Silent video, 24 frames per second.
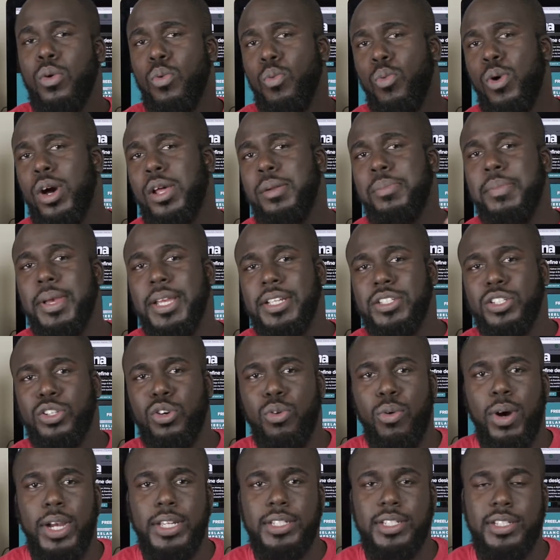one major
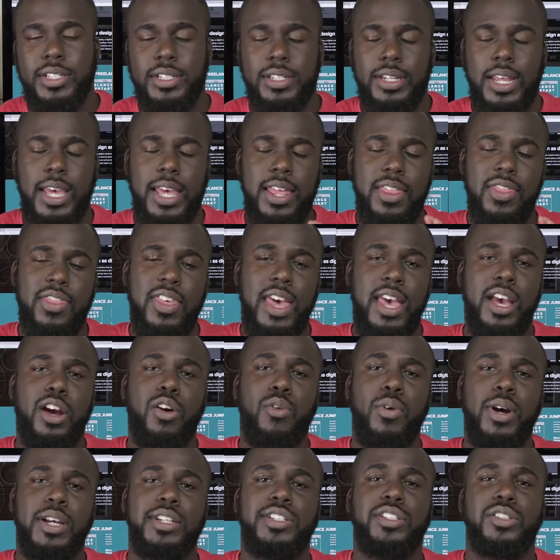question, and that
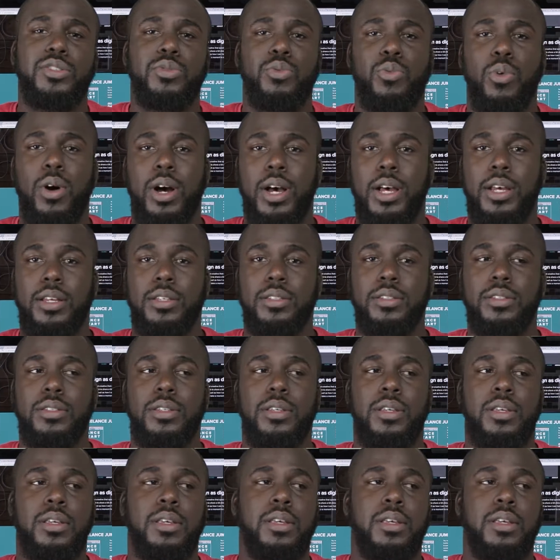question was,